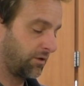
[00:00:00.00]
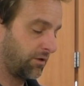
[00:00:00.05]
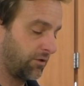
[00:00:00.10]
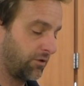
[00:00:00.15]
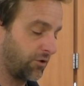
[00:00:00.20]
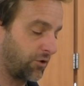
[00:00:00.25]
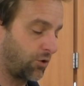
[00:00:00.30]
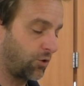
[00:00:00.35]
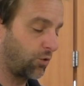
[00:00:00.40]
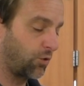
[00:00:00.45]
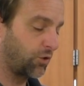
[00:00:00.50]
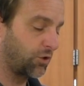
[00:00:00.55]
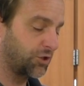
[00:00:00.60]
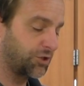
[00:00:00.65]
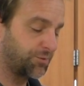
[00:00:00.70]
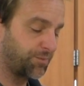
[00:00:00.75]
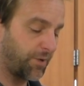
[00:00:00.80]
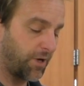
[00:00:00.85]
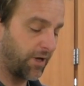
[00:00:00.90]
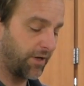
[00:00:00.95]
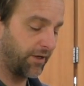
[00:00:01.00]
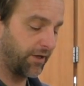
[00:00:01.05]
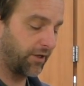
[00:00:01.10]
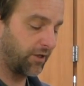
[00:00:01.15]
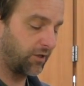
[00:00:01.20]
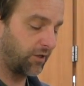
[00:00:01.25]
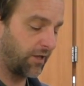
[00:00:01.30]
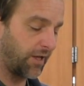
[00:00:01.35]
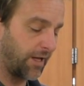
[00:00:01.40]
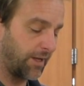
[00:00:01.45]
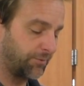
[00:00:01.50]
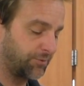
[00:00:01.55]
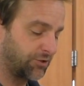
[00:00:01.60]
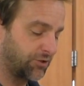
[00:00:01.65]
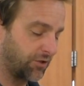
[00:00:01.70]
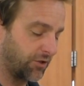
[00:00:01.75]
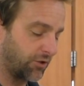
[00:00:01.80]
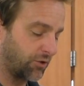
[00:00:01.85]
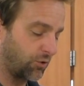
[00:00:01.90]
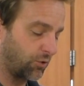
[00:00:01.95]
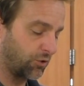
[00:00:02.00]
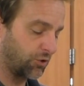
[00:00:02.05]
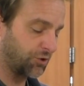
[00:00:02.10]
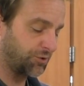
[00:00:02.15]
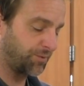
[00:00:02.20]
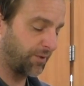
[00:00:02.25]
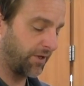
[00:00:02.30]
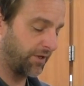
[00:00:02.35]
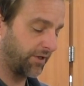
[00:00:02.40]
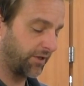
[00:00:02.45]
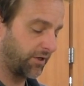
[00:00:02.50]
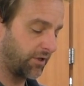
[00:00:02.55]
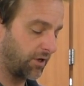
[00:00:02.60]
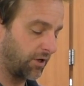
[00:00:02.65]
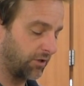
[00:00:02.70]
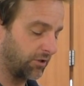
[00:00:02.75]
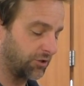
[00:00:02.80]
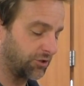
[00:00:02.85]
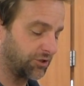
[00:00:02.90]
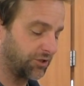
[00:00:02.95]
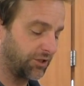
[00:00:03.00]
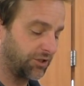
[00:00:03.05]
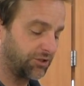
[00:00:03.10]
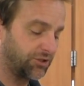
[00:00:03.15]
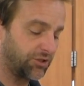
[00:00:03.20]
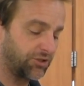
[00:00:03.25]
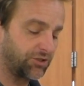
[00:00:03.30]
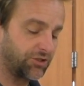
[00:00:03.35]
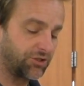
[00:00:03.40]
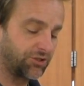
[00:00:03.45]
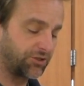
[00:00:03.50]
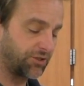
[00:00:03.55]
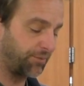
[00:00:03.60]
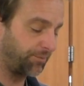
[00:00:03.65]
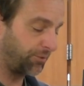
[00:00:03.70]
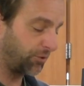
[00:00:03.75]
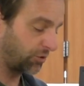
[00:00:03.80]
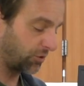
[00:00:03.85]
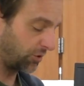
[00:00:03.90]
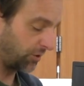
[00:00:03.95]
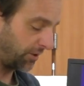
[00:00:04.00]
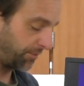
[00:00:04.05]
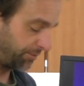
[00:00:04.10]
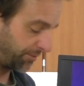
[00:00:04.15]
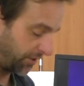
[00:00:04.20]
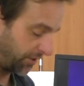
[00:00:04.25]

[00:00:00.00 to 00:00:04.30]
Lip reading: the corresponding clamps to the corresponding colors, and it's just a simple clip